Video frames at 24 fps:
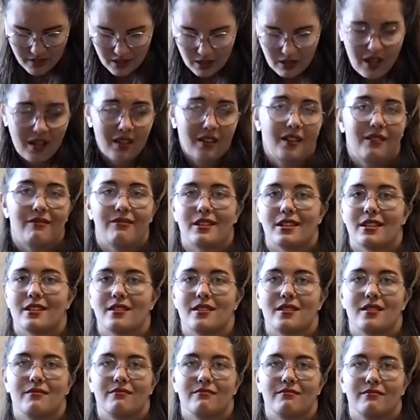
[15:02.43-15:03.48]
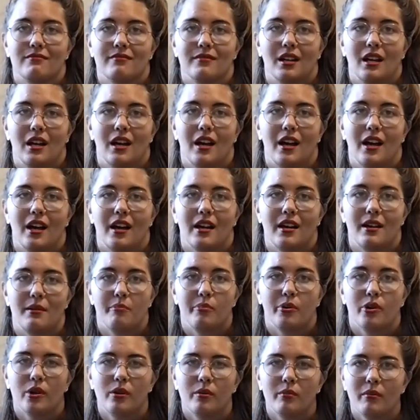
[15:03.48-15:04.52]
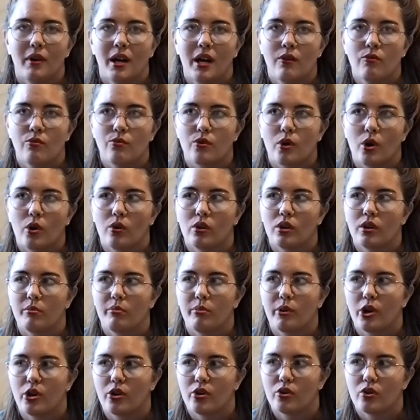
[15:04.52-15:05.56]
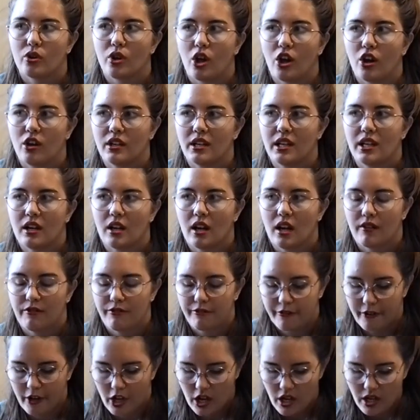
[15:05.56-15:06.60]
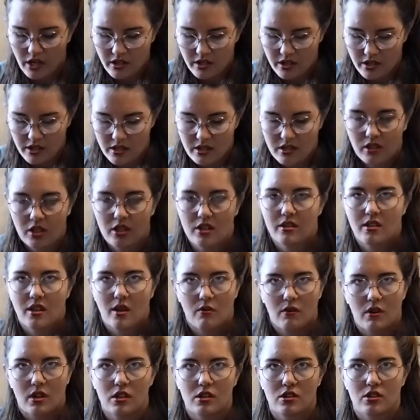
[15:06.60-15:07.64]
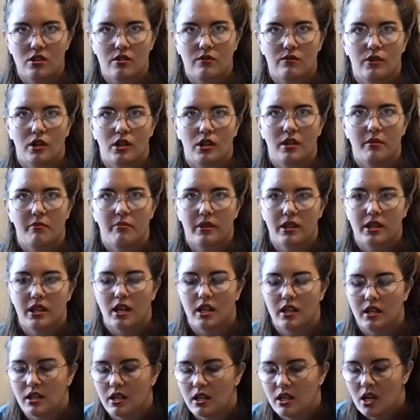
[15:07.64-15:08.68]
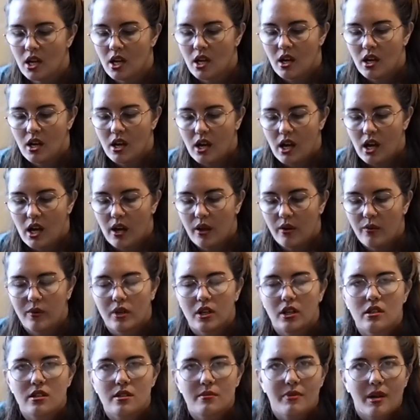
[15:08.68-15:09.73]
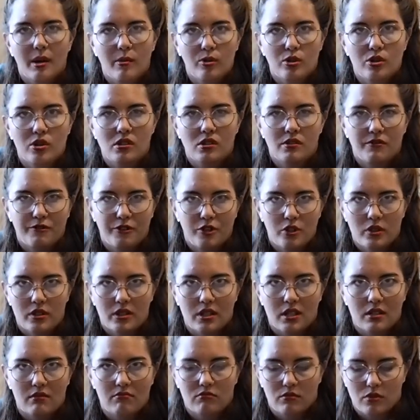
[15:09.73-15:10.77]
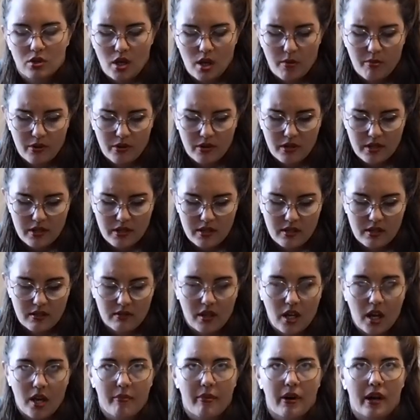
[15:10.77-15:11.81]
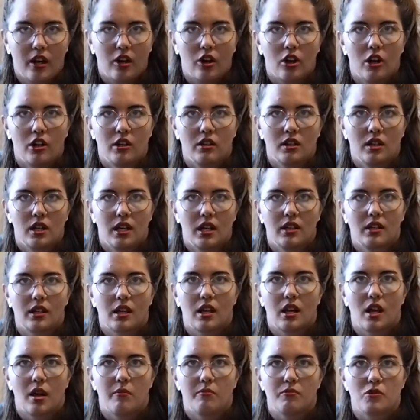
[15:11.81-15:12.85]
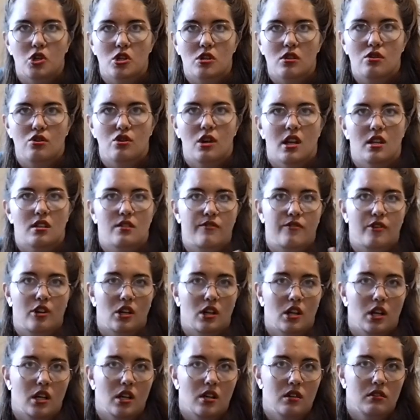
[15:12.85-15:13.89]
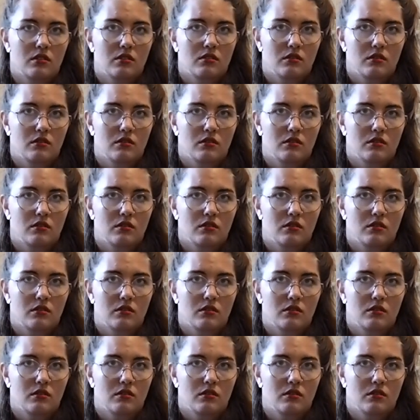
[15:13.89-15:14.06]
So I love this. I put my roller bottle on here at first because I wanted to roll it, but then I wanted to be able to diffuse it. So I put this guy back on, and then I just transferred it